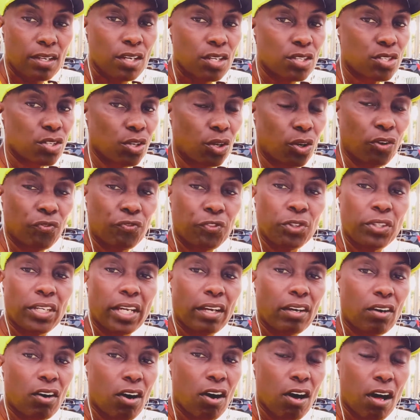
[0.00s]
So if you
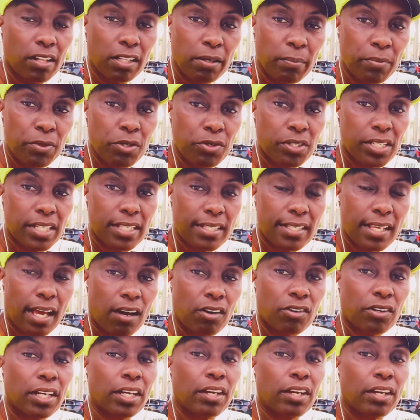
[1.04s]
get all the mucus out,